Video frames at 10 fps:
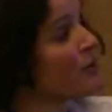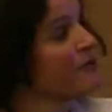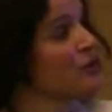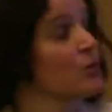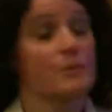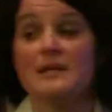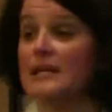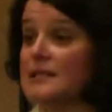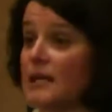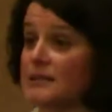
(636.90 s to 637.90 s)
review will be
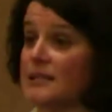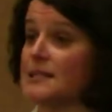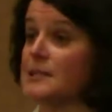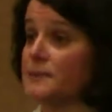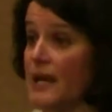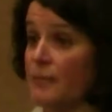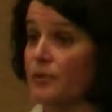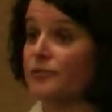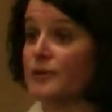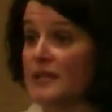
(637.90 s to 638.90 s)
conducted in
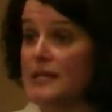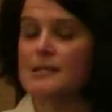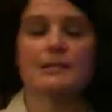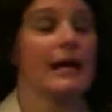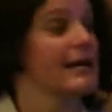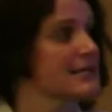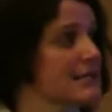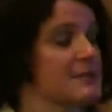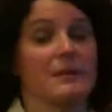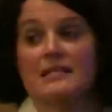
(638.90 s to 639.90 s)
September for this,
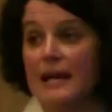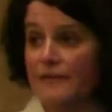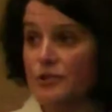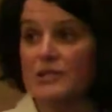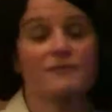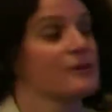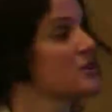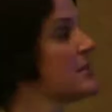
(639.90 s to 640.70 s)
6 months after its first